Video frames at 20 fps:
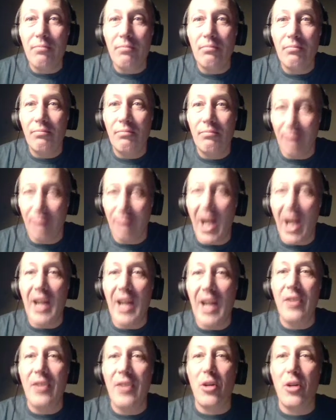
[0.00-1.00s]
My
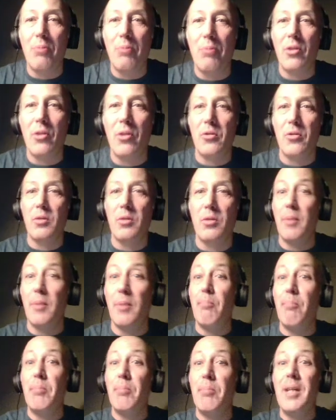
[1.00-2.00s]
NHL Pearls of Wisdom.
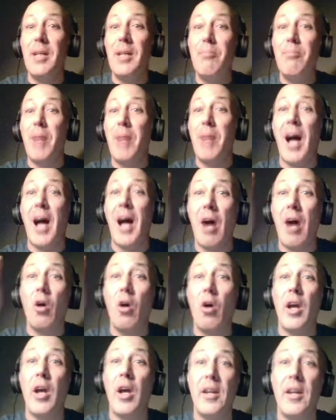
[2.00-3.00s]
Be Pow
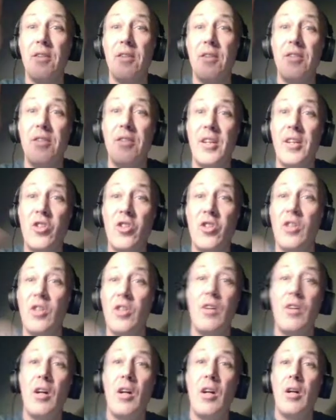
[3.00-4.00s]
Addiction.
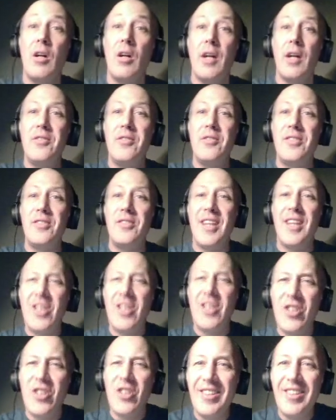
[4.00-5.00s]

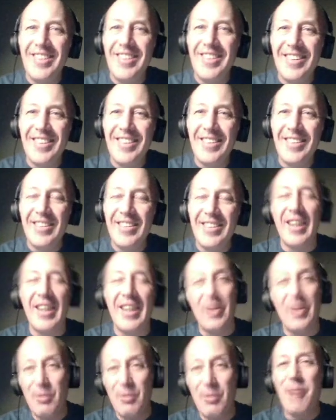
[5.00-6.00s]
Addiction? Yeah, you
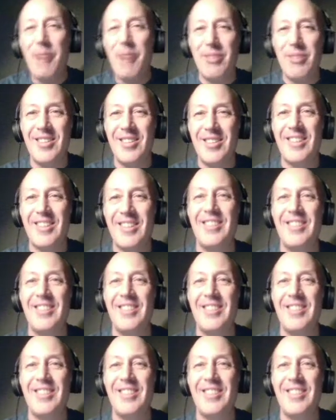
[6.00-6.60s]
might be addicted.